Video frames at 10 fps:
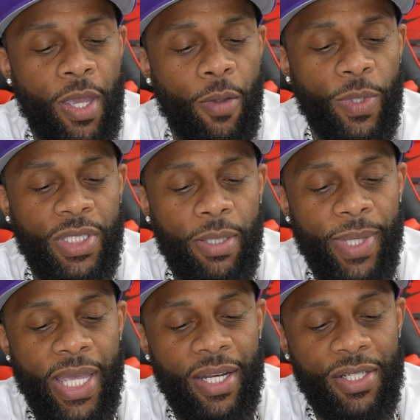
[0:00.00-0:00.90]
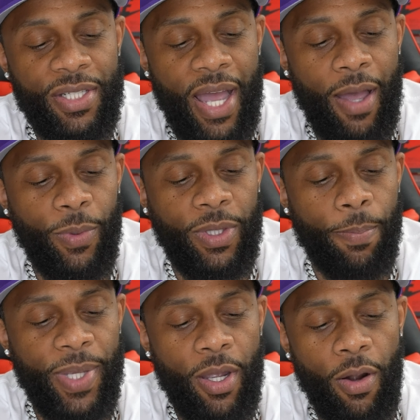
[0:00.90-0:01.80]
when she began the job with the
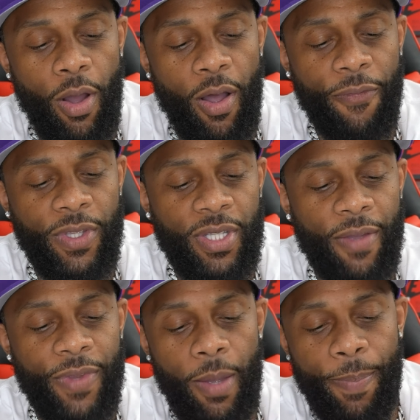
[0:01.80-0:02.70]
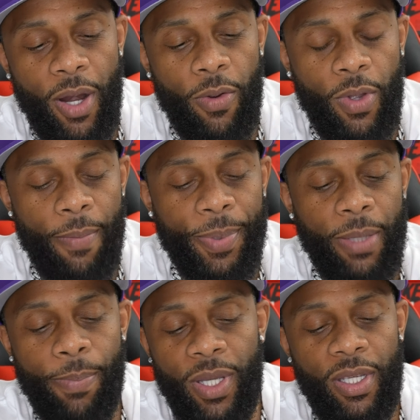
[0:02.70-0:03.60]
PR office of the apparel
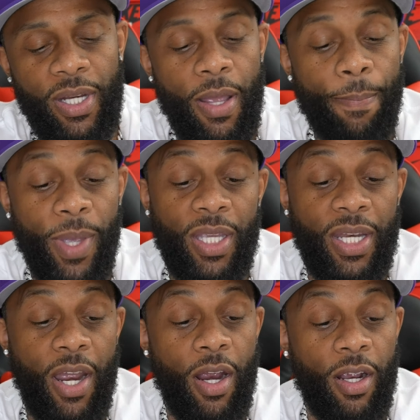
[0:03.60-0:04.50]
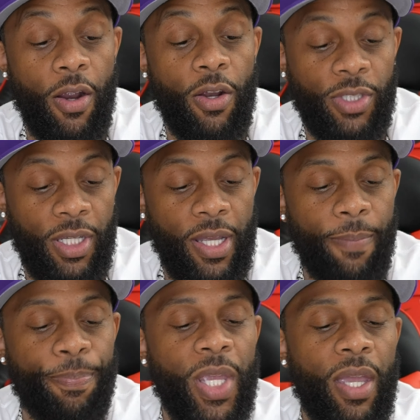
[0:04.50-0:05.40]
company Billion, Billionaire Girls Club